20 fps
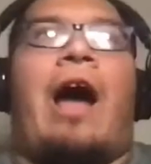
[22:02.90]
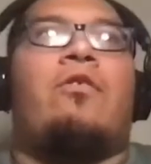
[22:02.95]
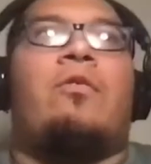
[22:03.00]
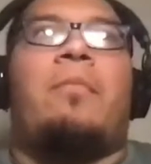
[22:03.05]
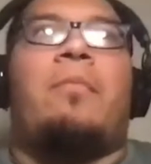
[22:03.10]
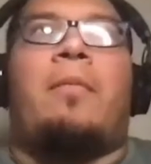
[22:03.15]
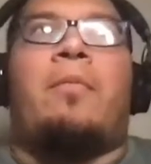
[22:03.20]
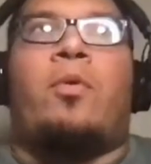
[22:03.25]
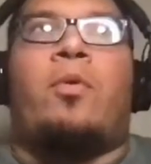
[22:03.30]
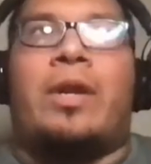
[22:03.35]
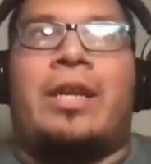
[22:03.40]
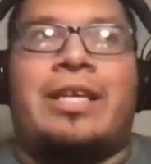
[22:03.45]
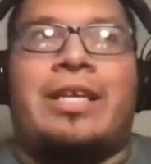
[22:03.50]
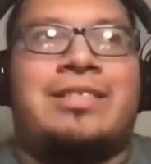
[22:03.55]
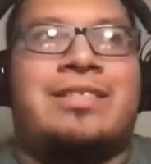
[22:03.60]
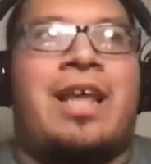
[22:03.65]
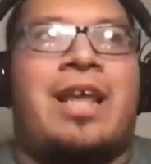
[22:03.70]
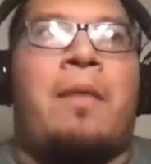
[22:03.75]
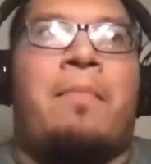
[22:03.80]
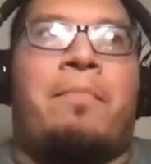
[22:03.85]
remember when
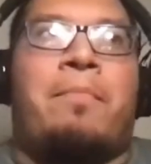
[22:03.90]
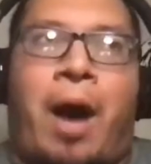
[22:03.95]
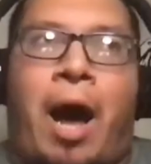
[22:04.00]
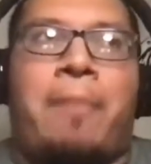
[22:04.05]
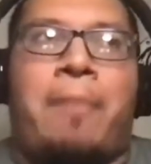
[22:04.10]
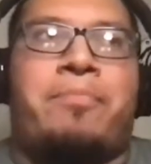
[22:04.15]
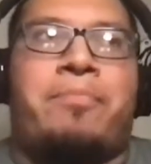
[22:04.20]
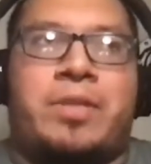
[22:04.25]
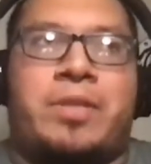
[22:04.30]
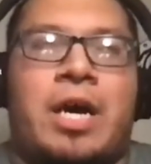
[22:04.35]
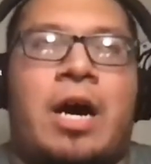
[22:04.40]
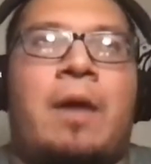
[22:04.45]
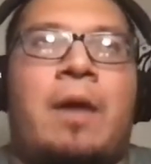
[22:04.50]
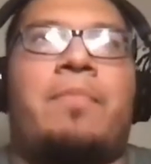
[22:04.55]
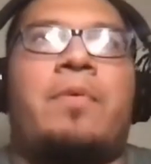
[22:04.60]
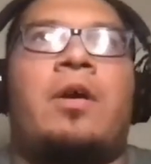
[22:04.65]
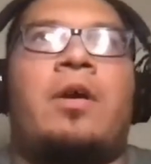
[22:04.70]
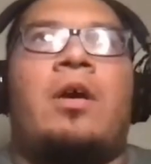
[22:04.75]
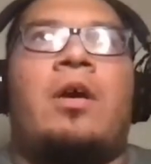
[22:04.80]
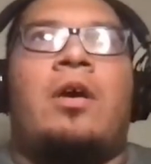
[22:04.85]
his name popped up